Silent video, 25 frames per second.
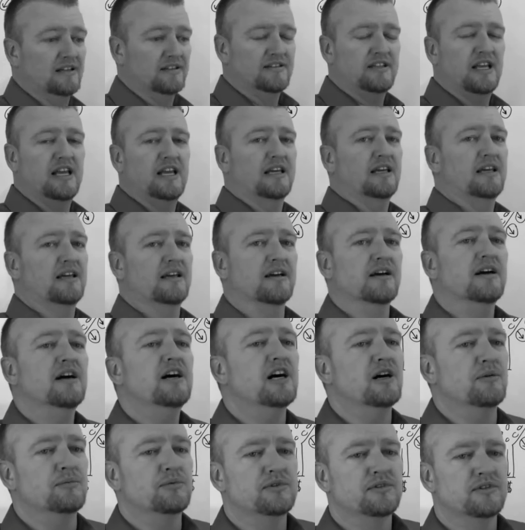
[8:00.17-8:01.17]
taking
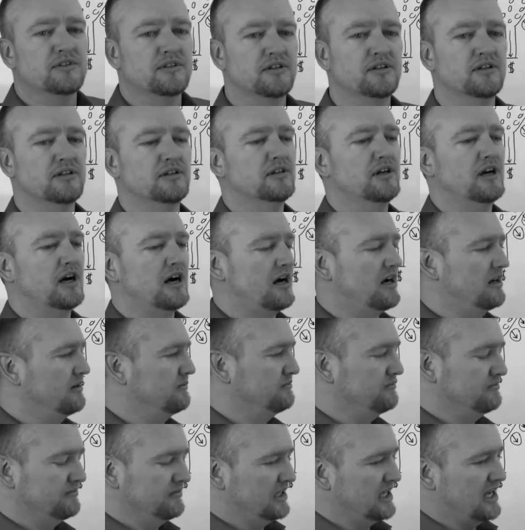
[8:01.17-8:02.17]
ups.
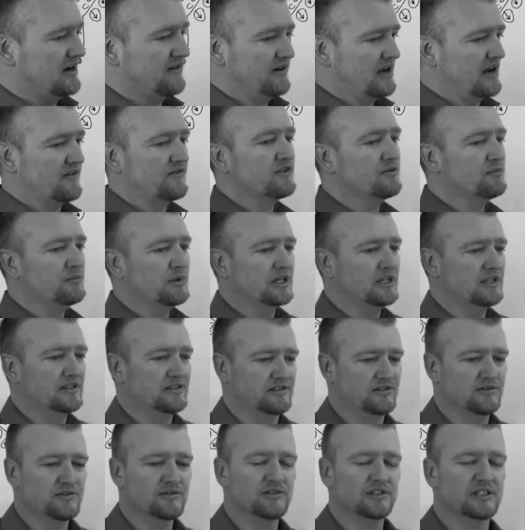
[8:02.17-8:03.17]
Everybody's
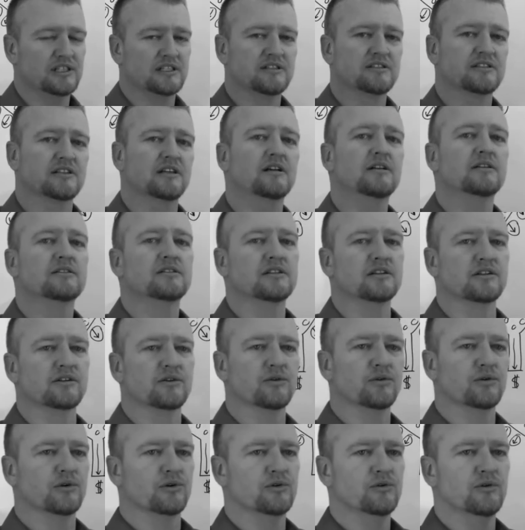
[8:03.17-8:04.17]
usually a skeleton
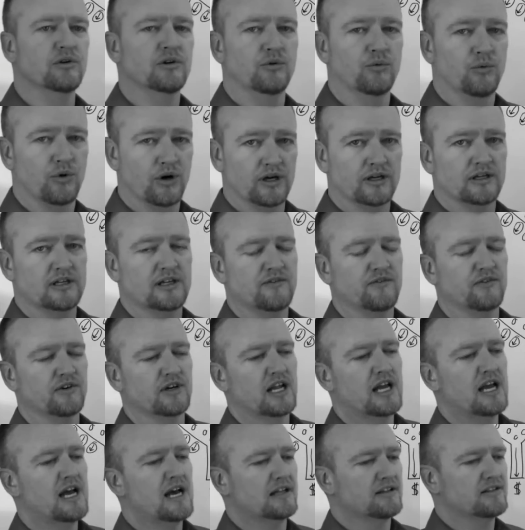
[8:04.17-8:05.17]
crew wearing different
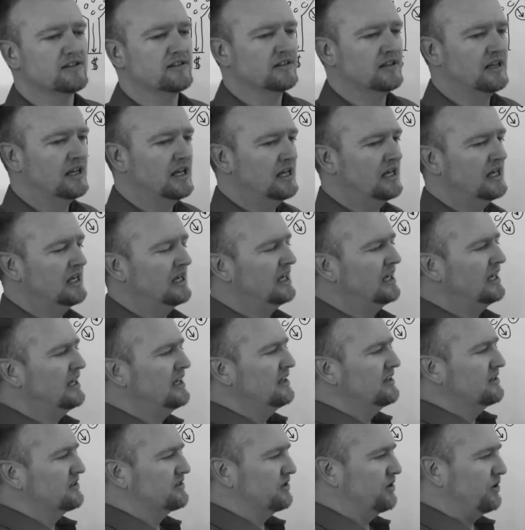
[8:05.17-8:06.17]
hats.
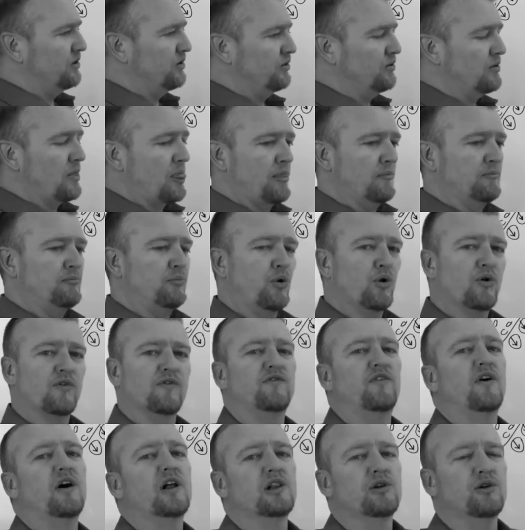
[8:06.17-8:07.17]
So poor
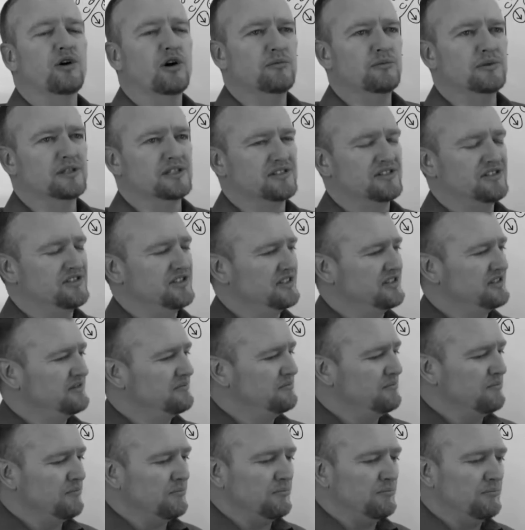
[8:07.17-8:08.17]
follow-up is just
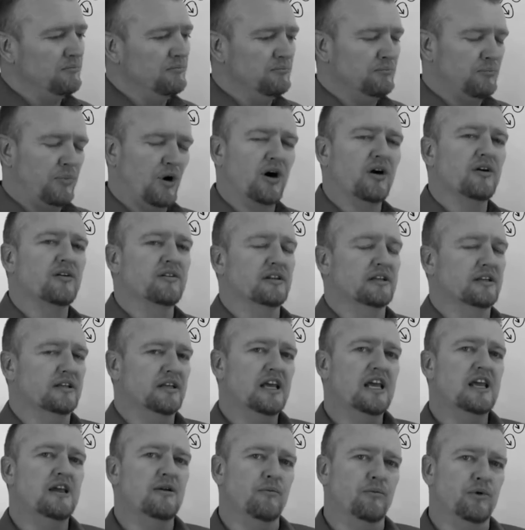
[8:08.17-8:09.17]
part of the
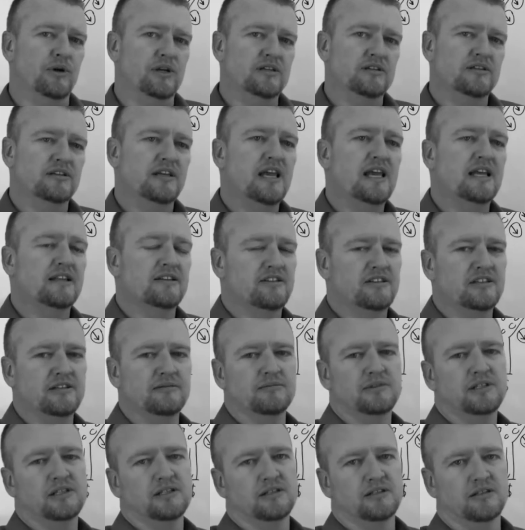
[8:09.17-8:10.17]
game. We just can't seem
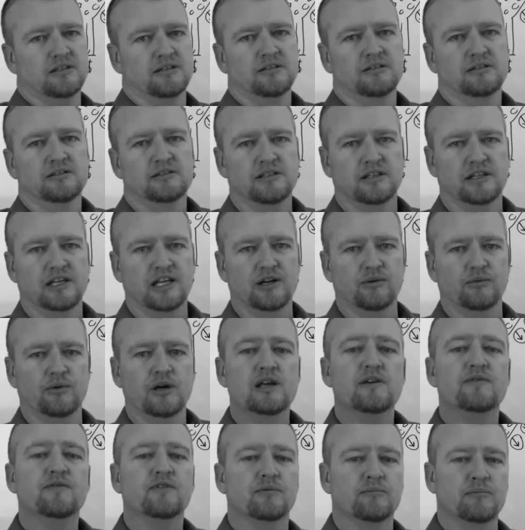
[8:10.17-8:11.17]
to get away
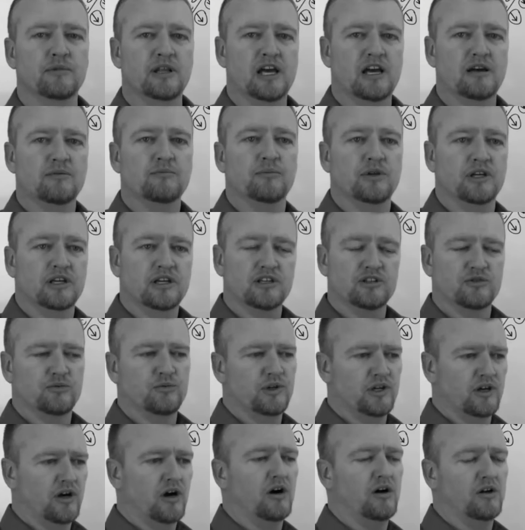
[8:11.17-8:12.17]
from that because
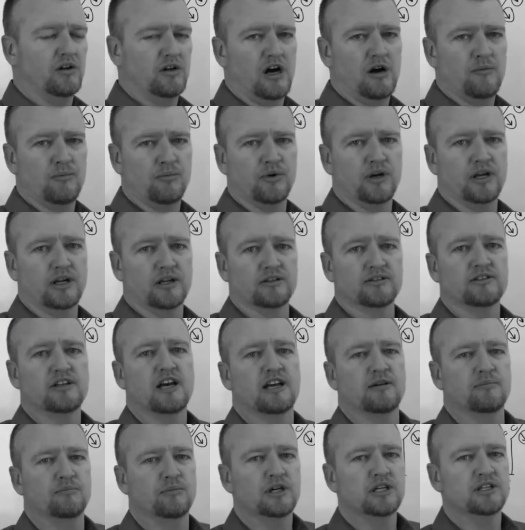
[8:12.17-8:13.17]
we all operate on
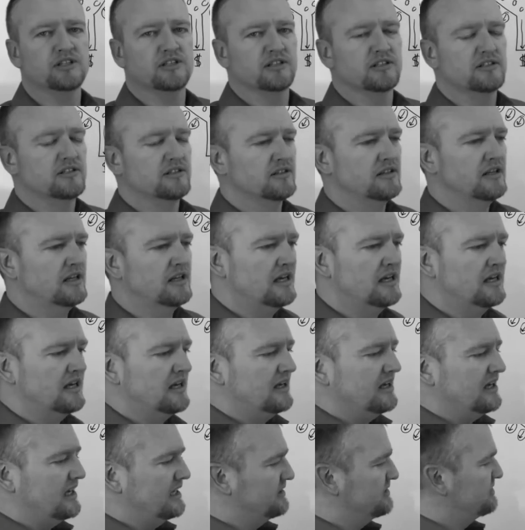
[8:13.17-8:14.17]
tight budgets.
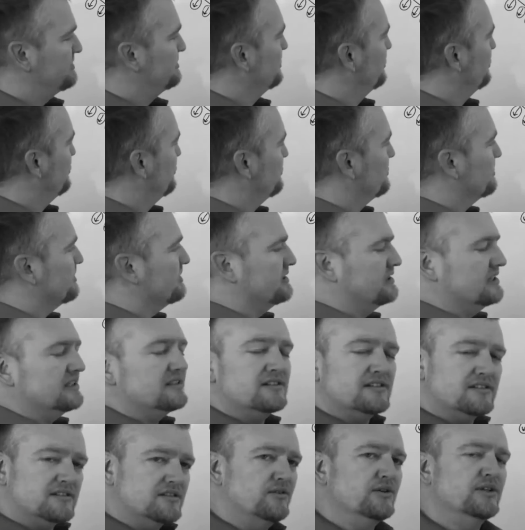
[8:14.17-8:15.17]
And so this
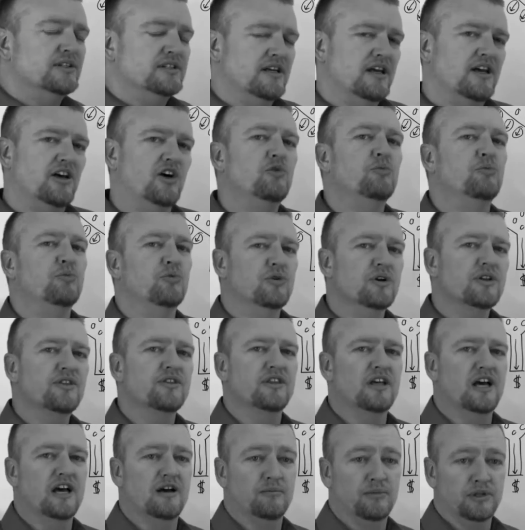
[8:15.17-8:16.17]
is going to help with
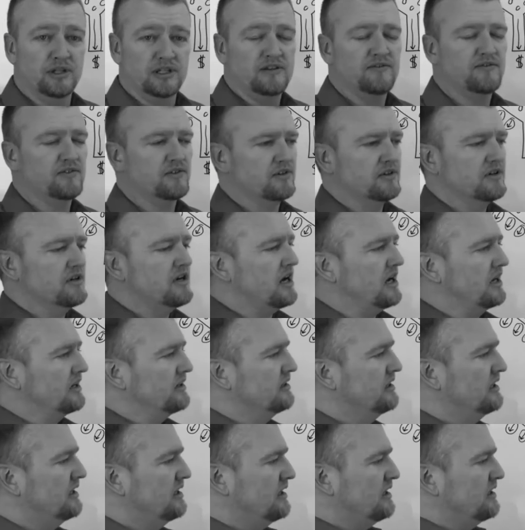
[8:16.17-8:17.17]
that, believe it or not.
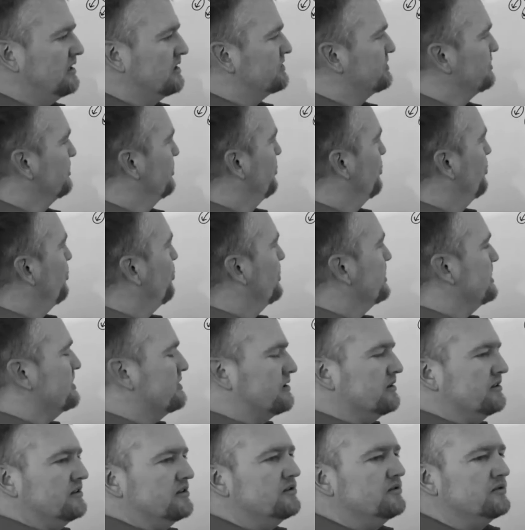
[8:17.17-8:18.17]
So what you
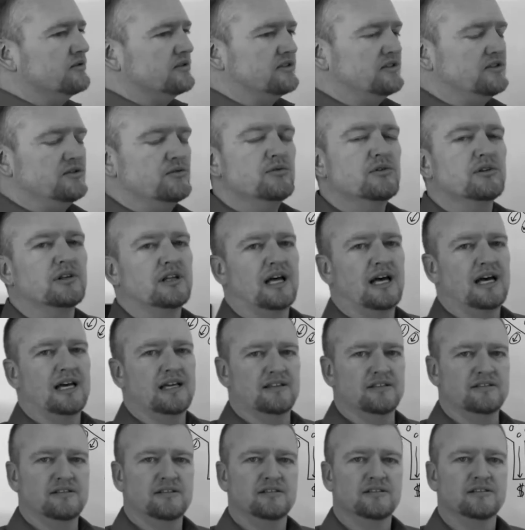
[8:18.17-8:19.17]
can do is
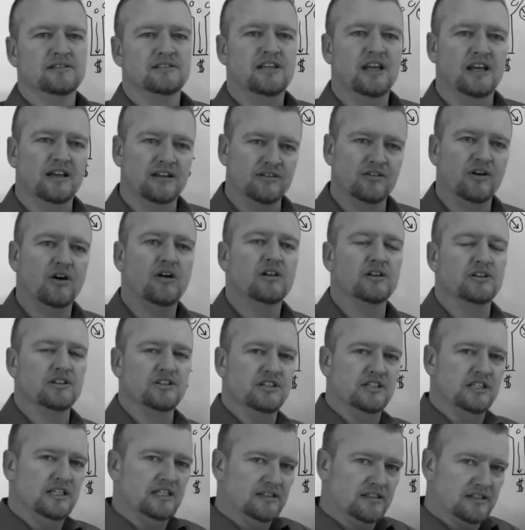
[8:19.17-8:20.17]
utilize
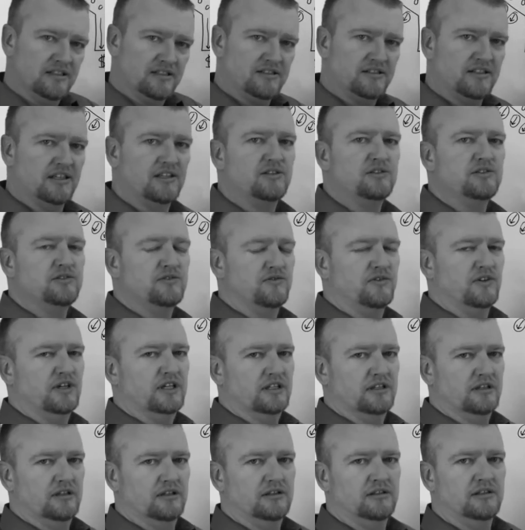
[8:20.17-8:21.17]
technology in the sales
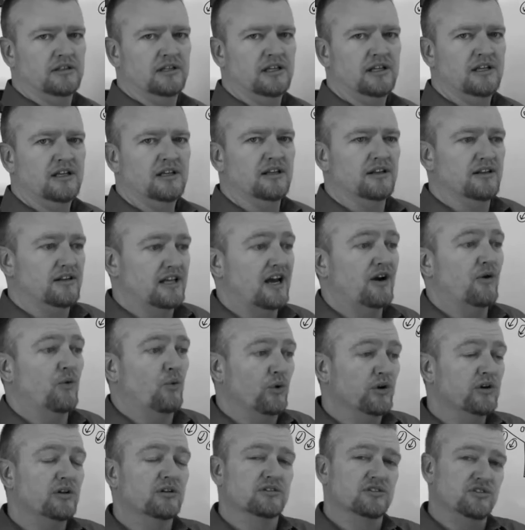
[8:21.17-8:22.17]
funnel that
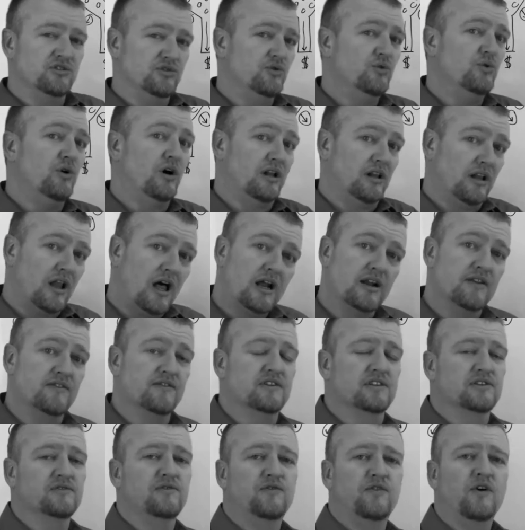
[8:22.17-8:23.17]
will do a lot of
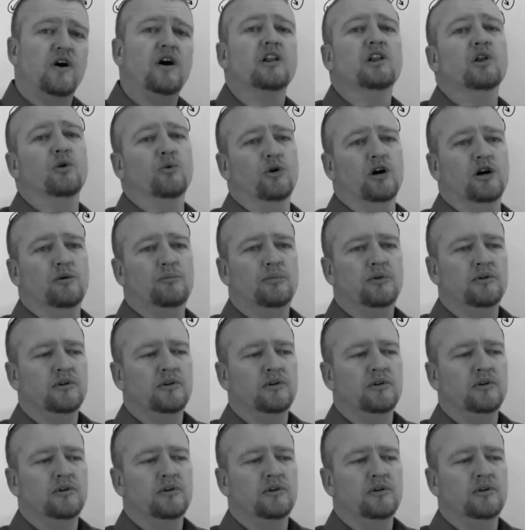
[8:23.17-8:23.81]
this follow-up.